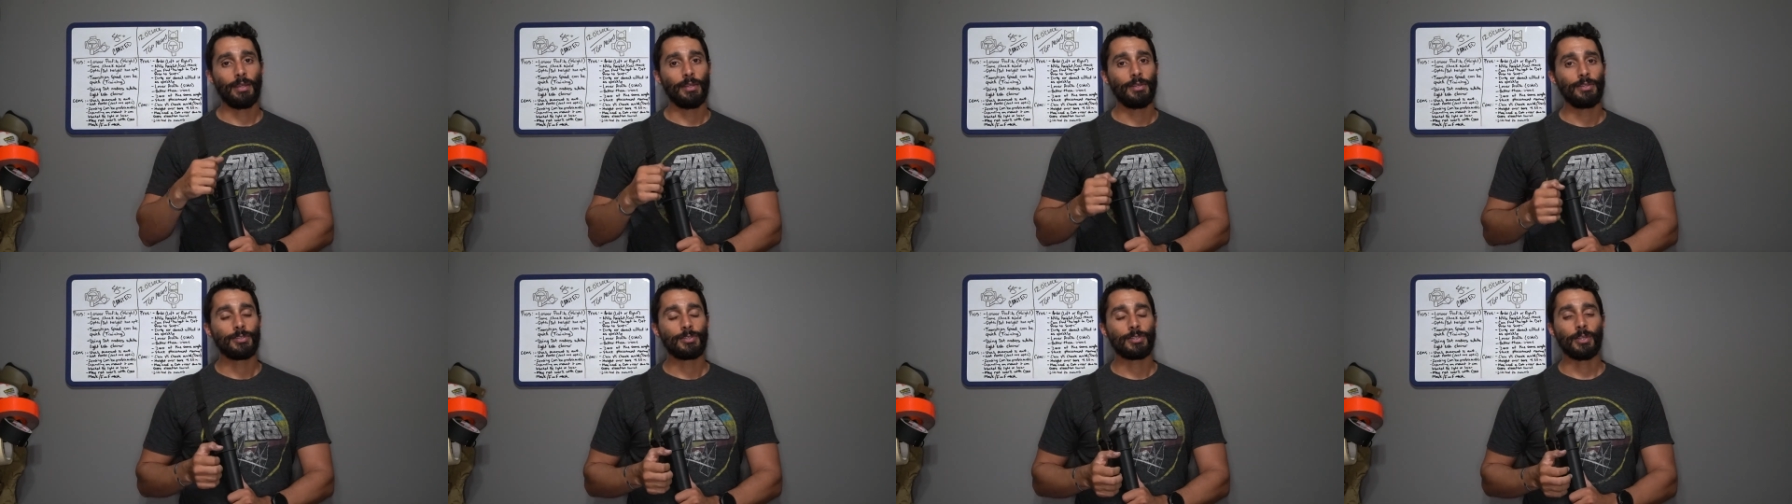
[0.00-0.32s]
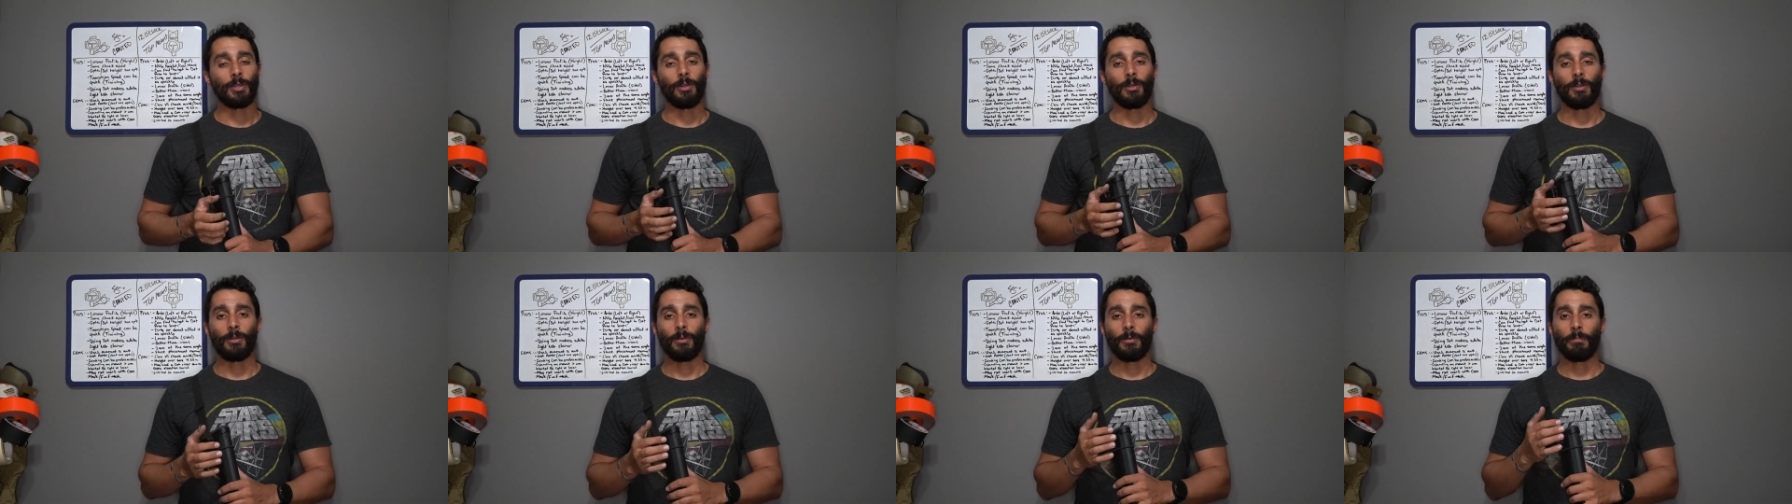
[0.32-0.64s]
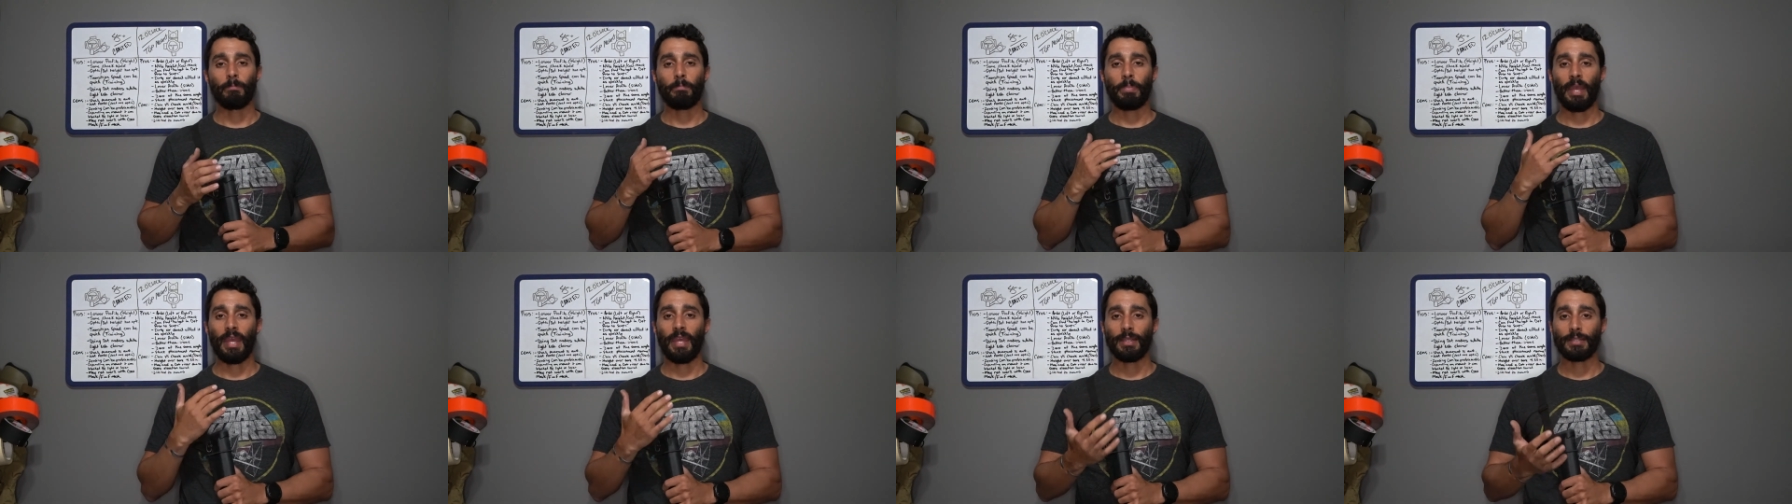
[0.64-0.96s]

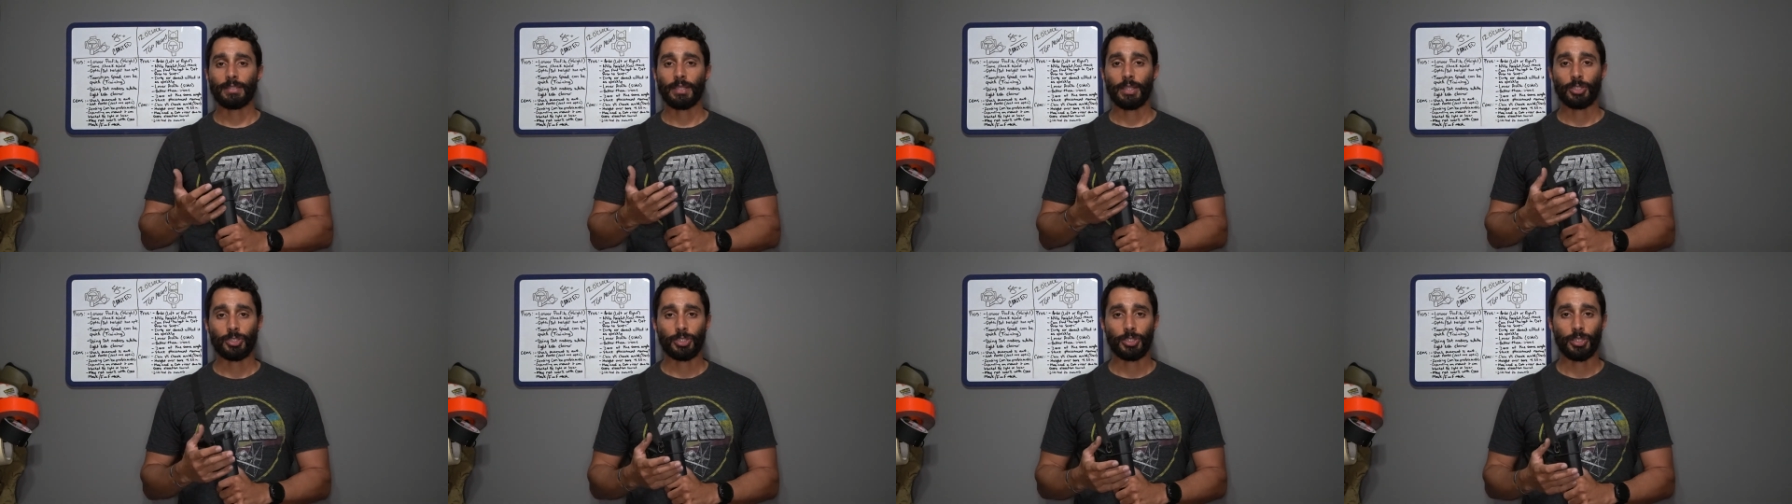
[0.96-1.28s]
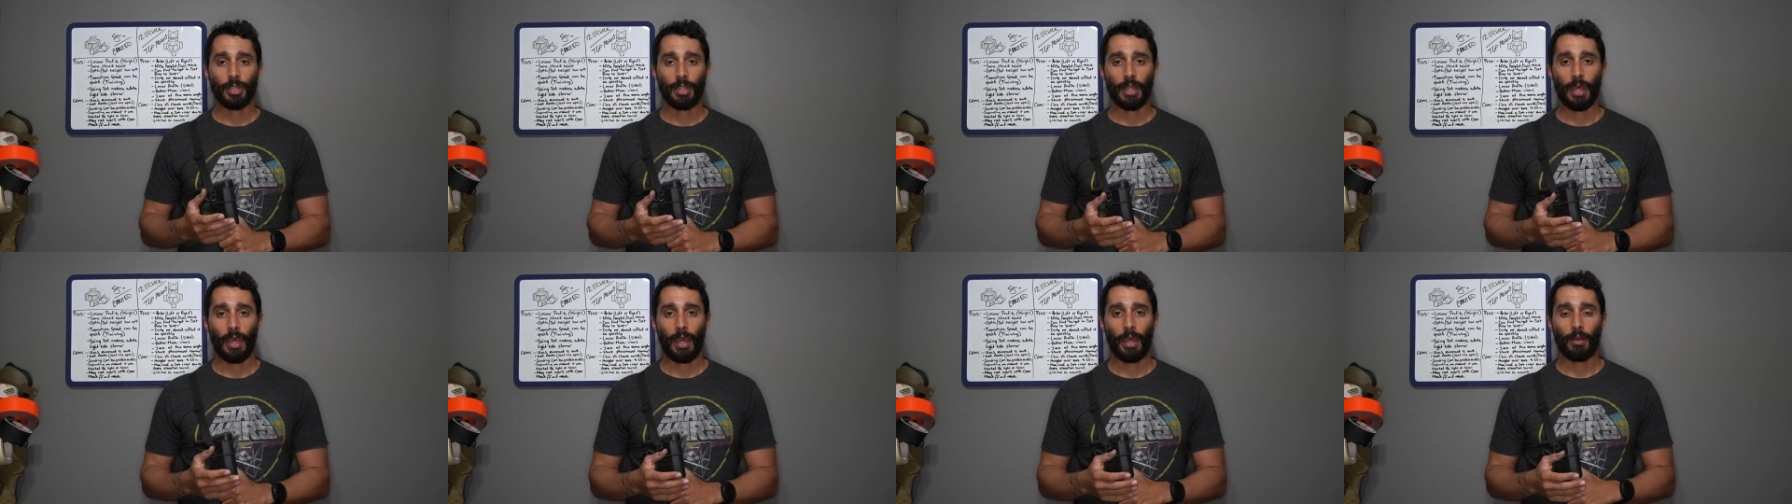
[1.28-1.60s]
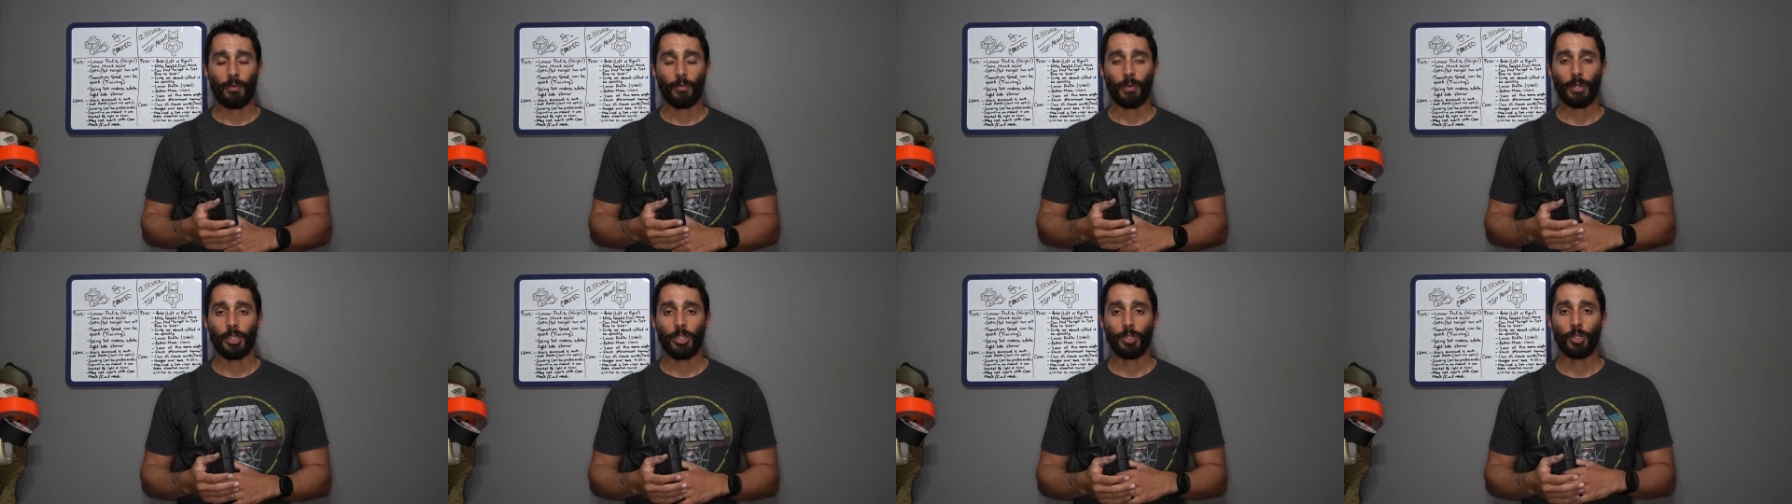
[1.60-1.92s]
So pay attention to
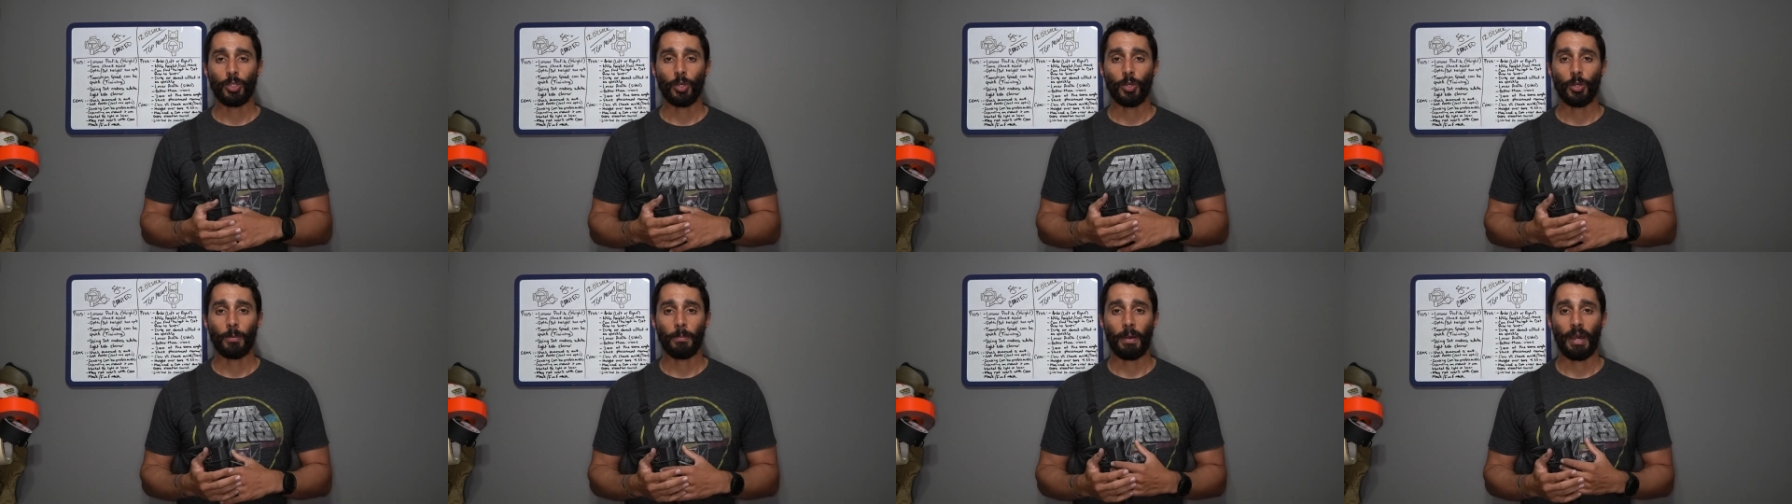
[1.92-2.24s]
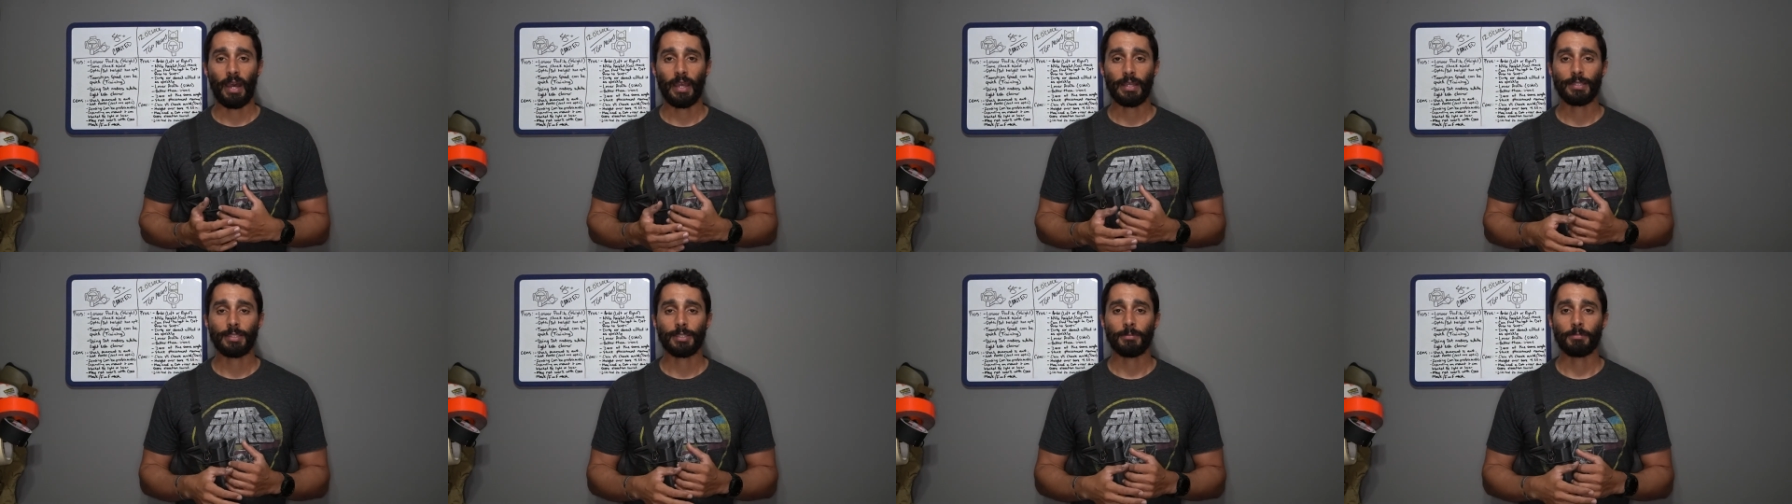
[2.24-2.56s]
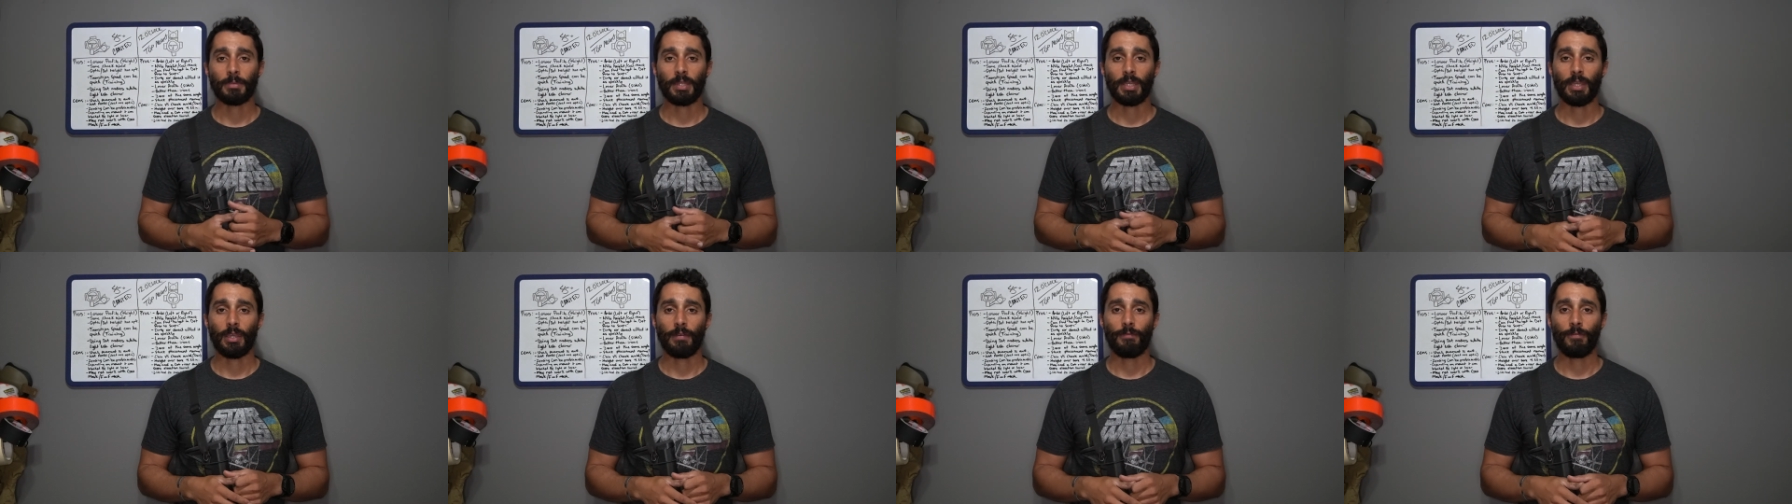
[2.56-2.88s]
that when you go to buy something.